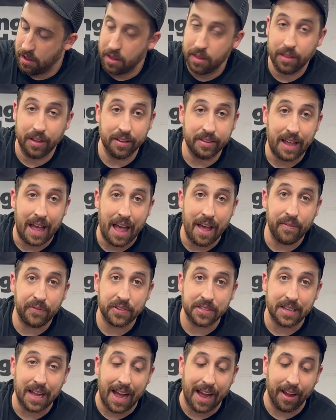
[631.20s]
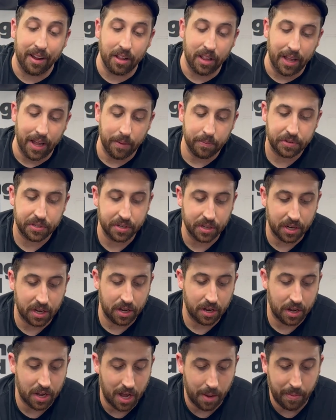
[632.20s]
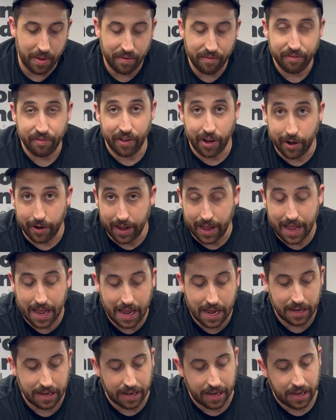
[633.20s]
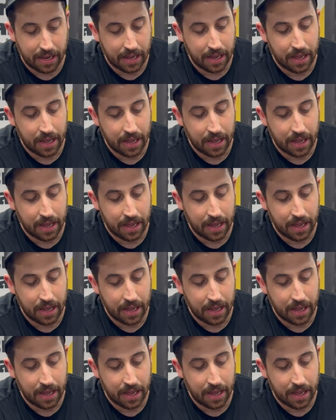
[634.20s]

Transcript: these F-style clamps come in very handy.